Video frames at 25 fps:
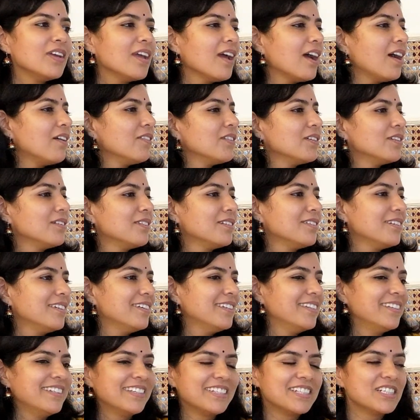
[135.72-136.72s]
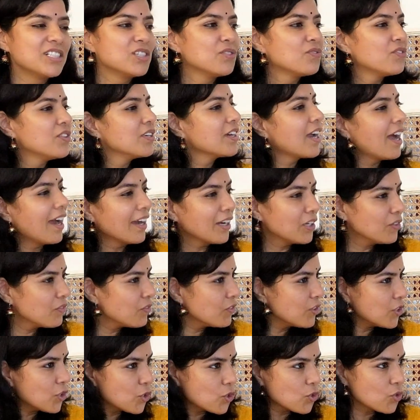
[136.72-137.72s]
have a little different kind of
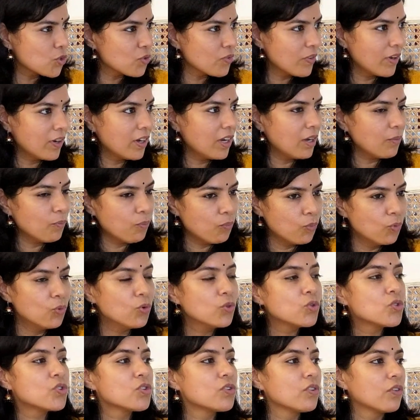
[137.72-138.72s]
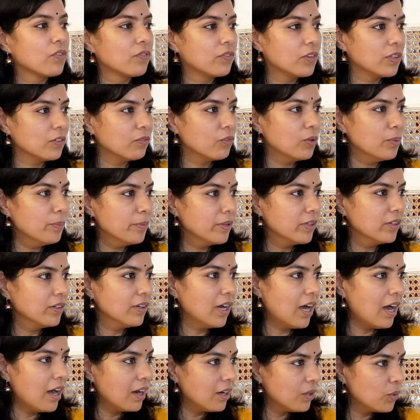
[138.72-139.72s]
issues where most of the women
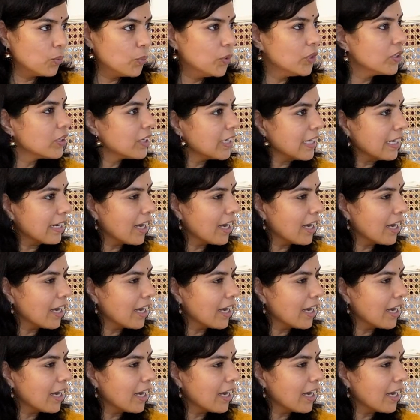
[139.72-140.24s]
are working